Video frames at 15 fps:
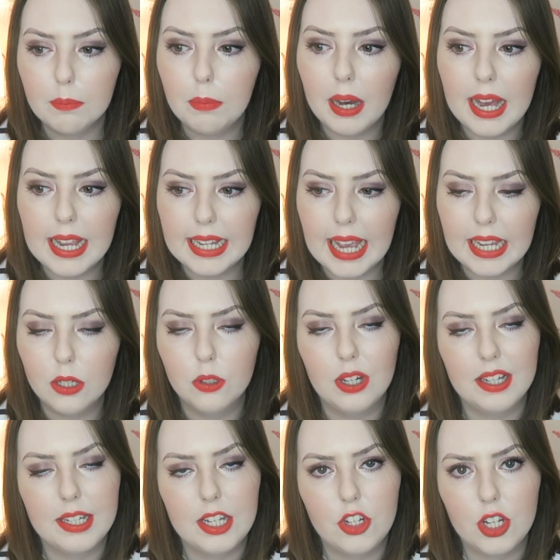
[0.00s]
buying 8 or
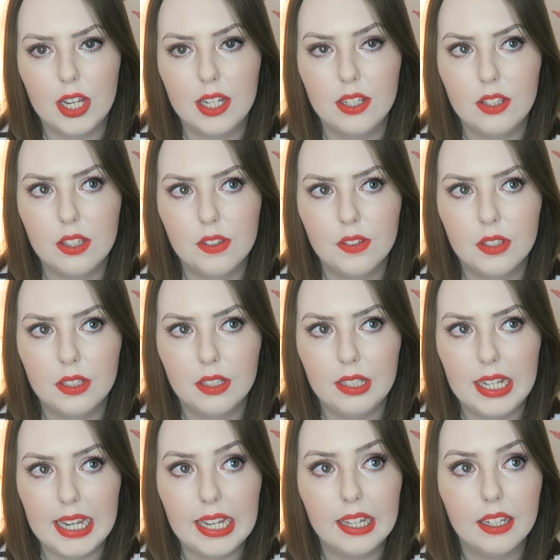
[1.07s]
9 t-shirts
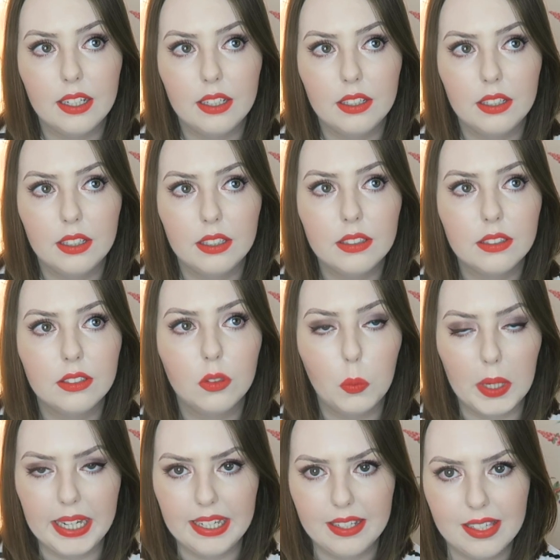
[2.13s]
in
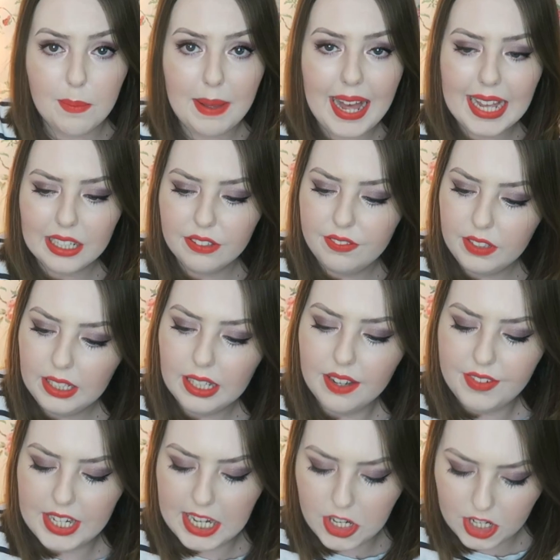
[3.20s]
weeks. A bag full
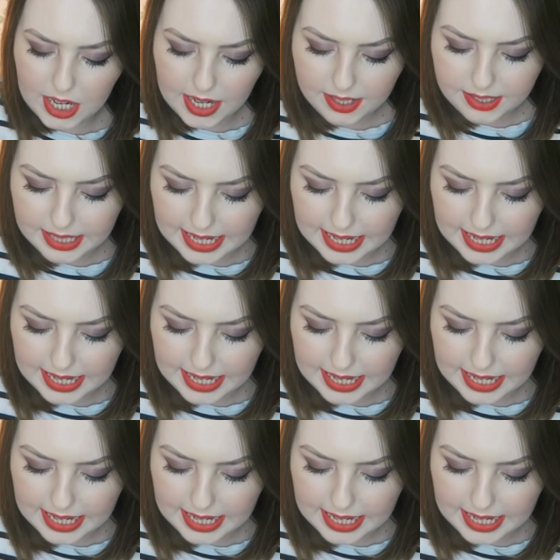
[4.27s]
of t-shirts.